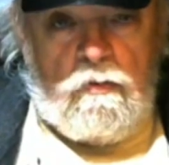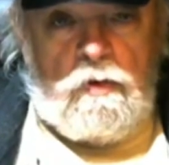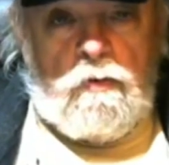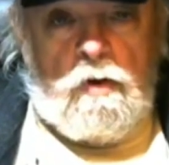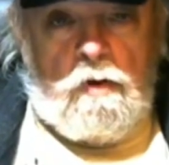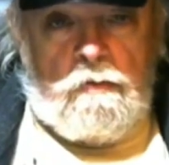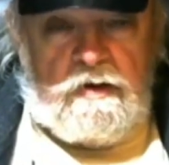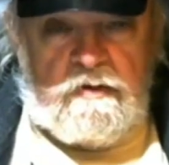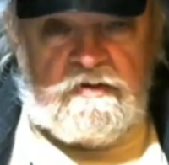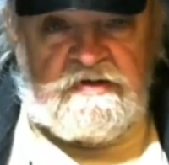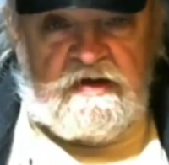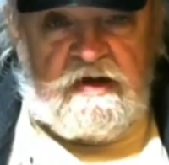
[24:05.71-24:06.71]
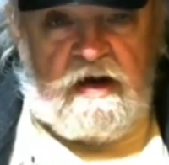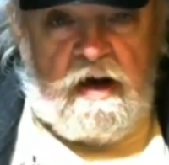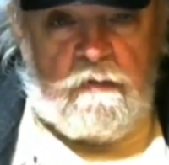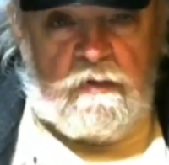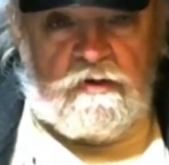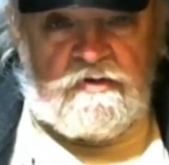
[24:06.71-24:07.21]
We will be using
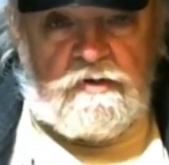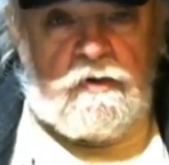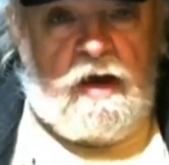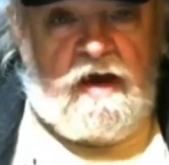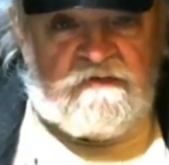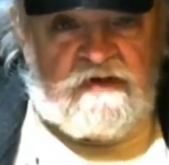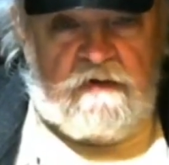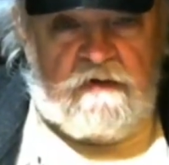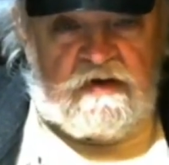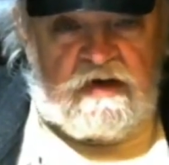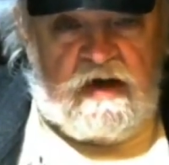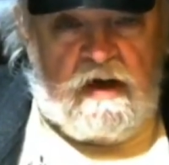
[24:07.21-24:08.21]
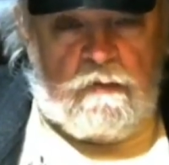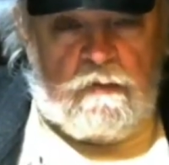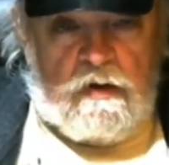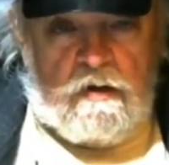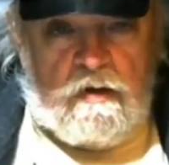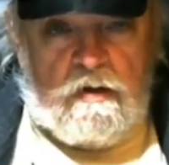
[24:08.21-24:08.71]
cameras. You have to have a
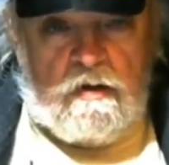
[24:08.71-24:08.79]
camera,